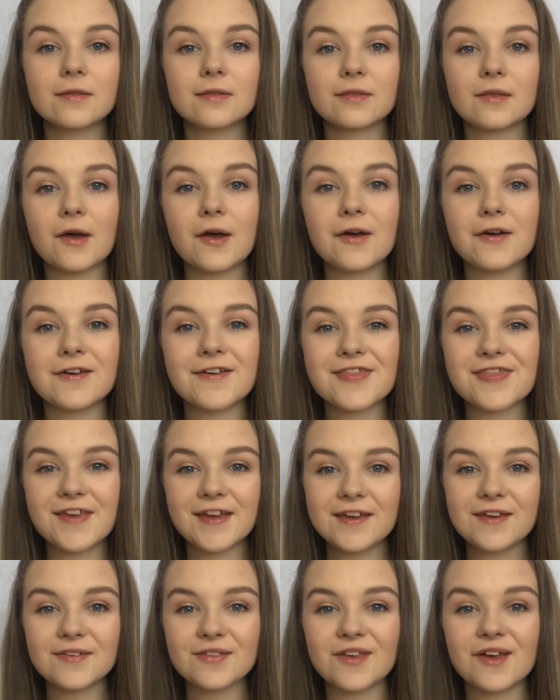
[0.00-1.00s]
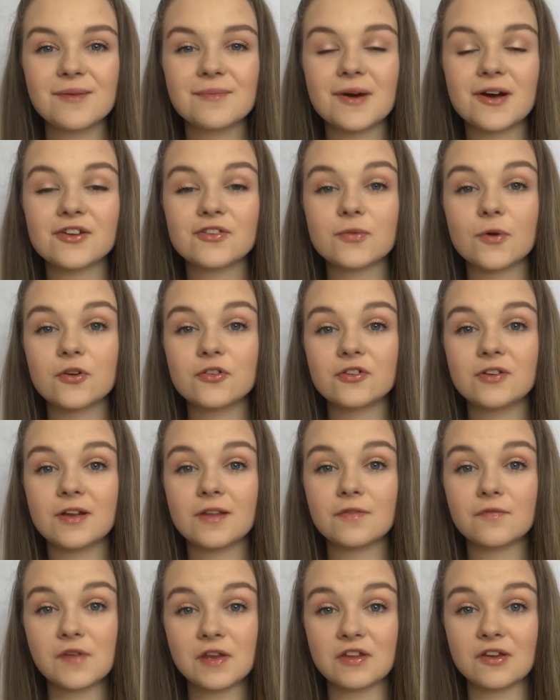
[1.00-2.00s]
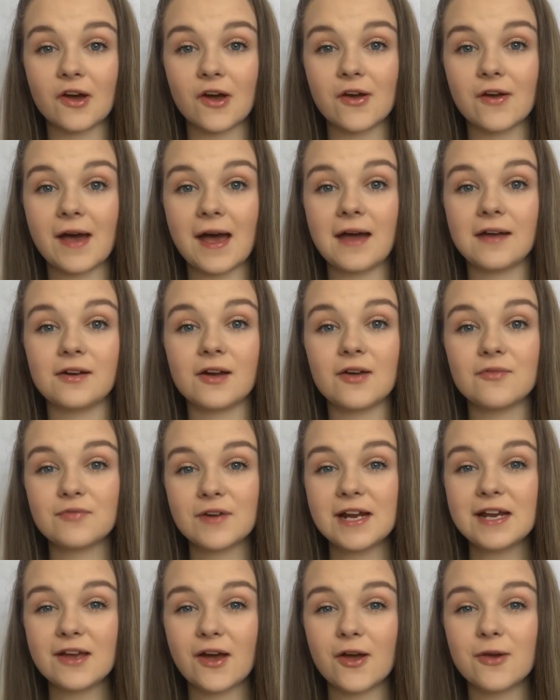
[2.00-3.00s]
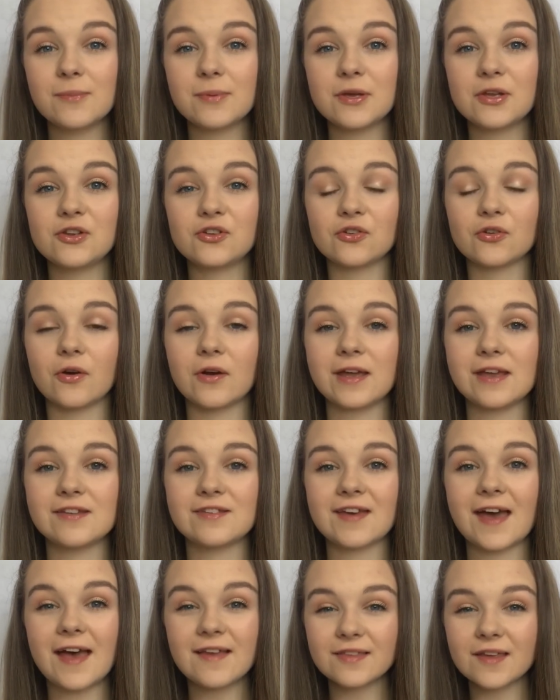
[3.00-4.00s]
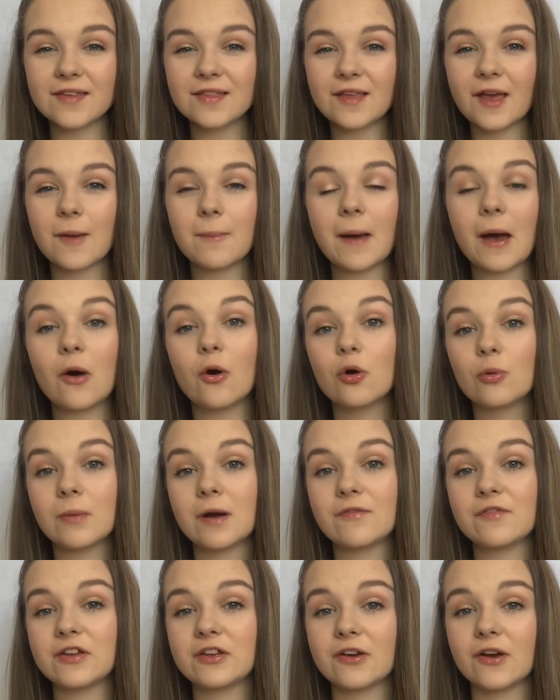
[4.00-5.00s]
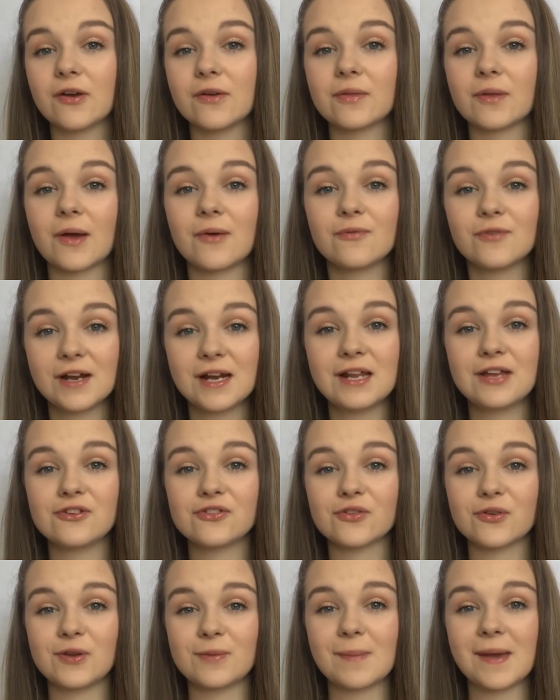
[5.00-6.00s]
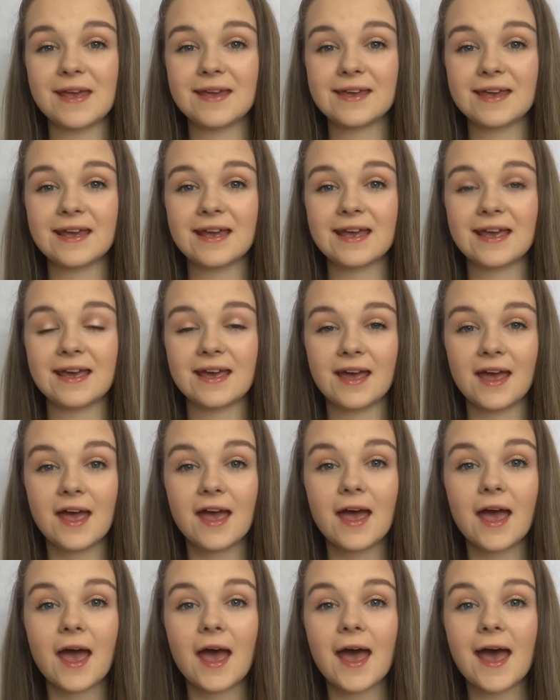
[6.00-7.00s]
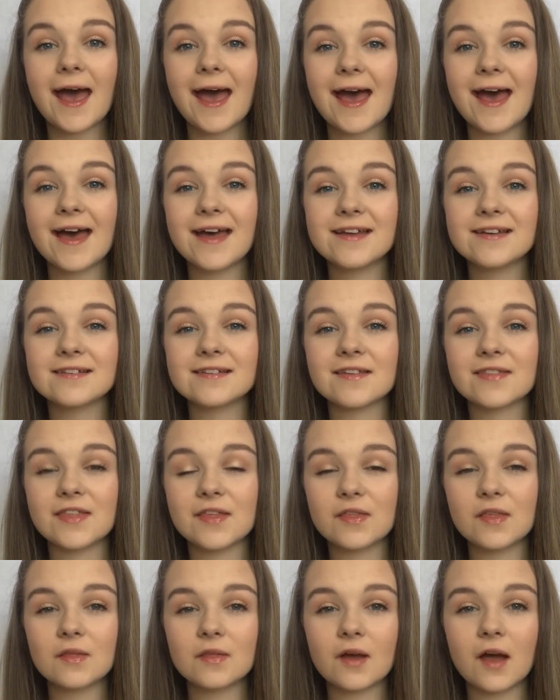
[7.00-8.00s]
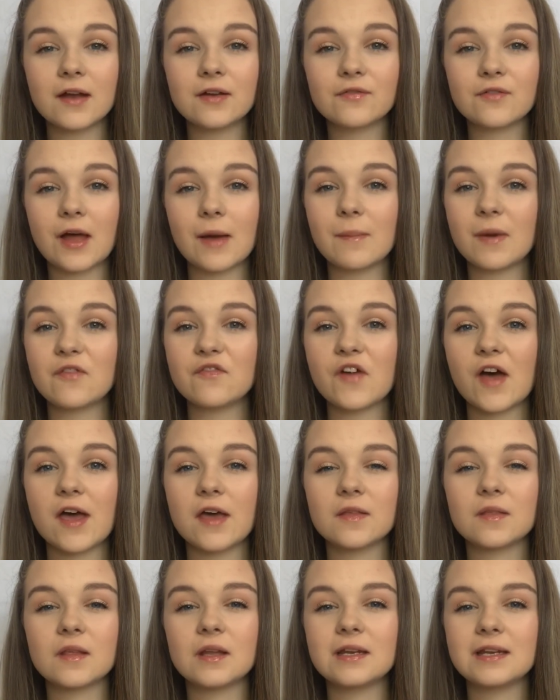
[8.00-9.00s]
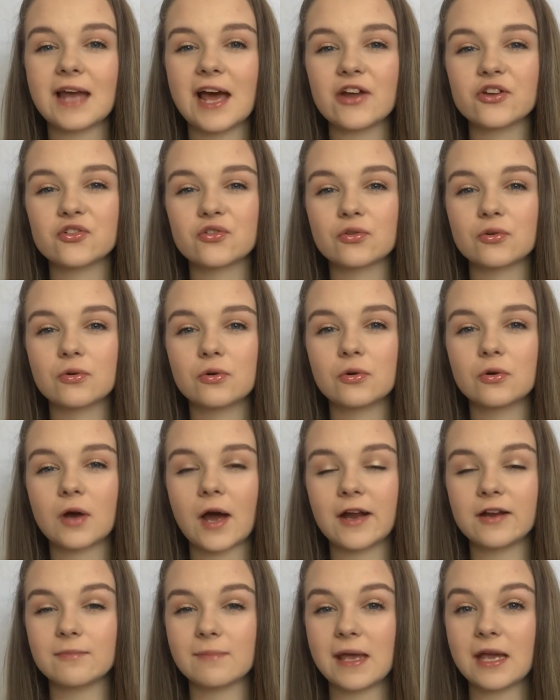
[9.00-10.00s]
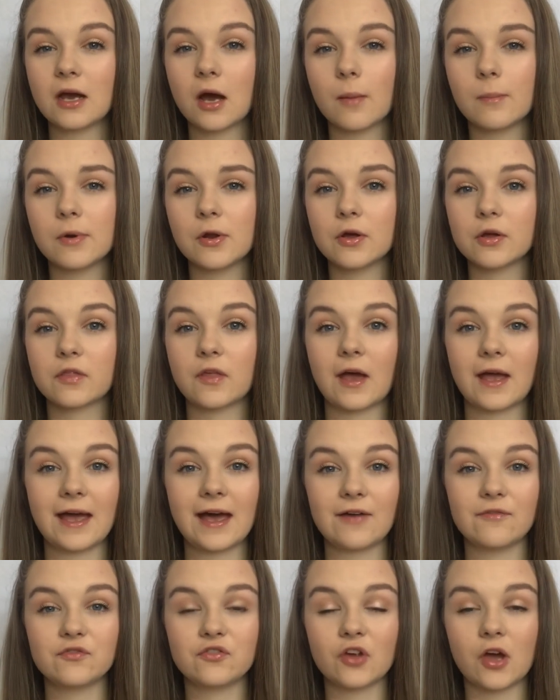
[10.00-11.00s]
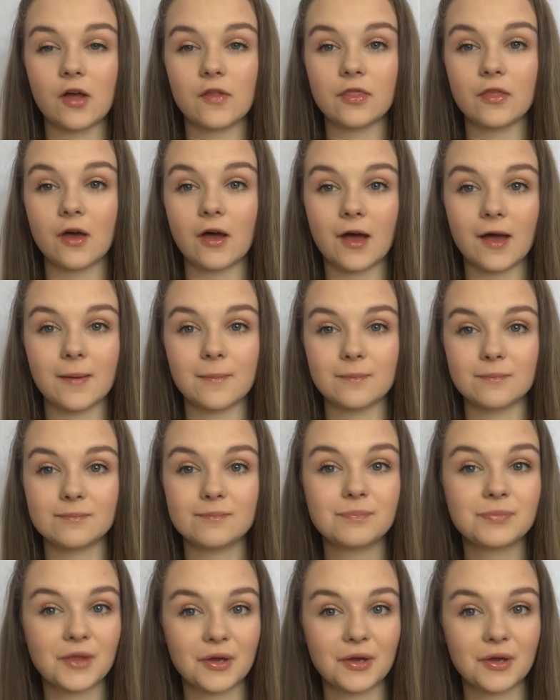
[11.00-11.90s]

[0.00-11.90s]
So thank you so much for watching this video, and I really hope you enjoyed. As I say about all my videos, I really enjoyed making it, and this is kind of like my first natural kind of makeup look that I have done that I'm